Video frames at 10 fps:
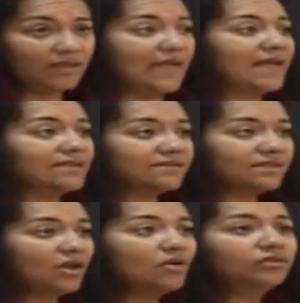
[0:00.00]
as
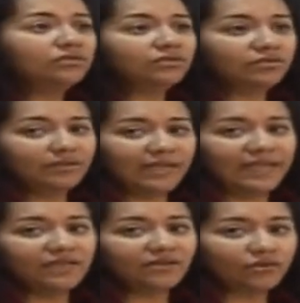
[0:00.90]
the hot
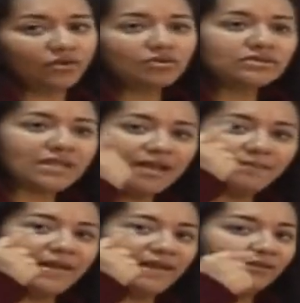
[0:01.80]
air goes
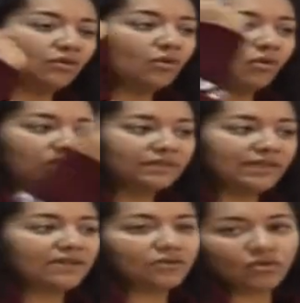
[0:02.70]
up and the cold
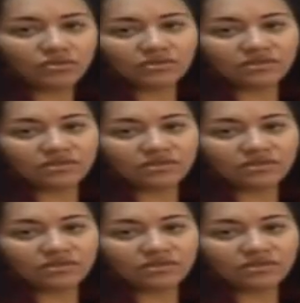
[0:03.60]
air goes